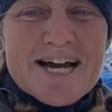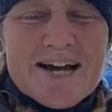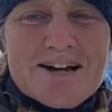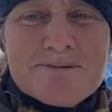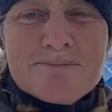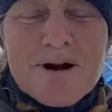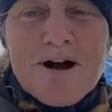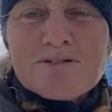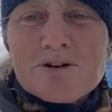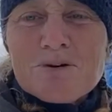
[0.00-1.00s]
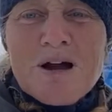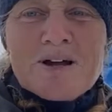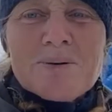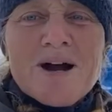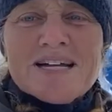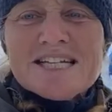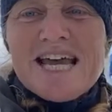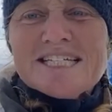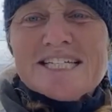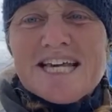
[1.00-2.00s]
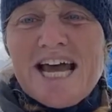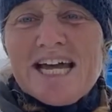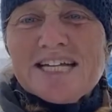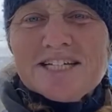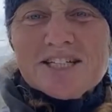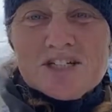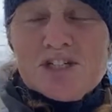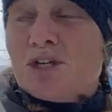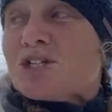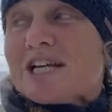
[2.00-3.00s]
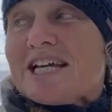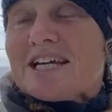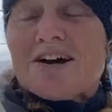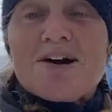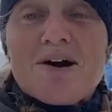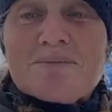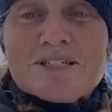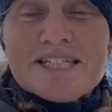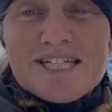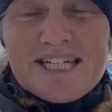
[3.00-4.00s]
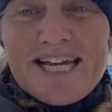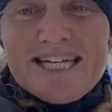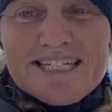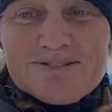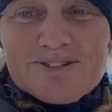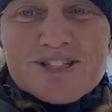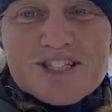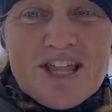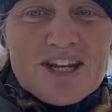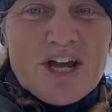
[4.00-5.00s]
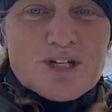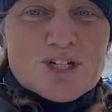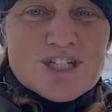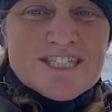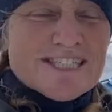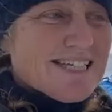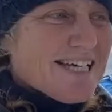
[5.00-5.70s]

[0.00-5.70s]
Um, I've got quite a quiet day today. It's unusually calm and sunny for the Southern Ocean.